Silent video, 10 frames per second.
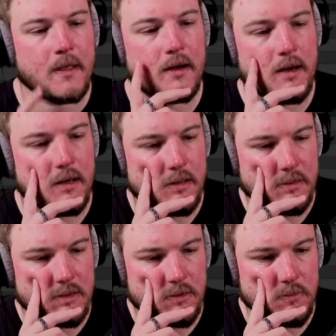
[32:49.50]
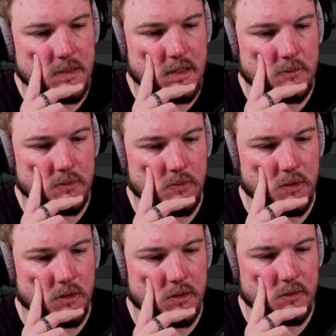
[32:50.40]
I assume that would
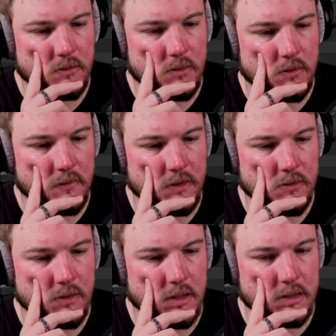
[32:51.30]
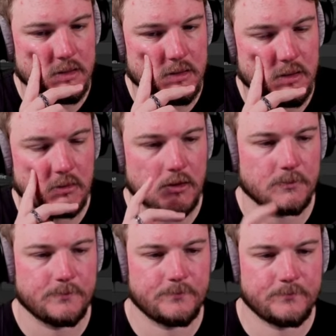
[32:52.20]
work. Or if I do that, there you
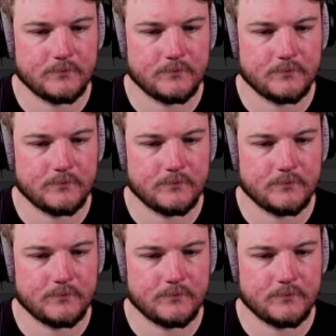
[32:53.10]
go.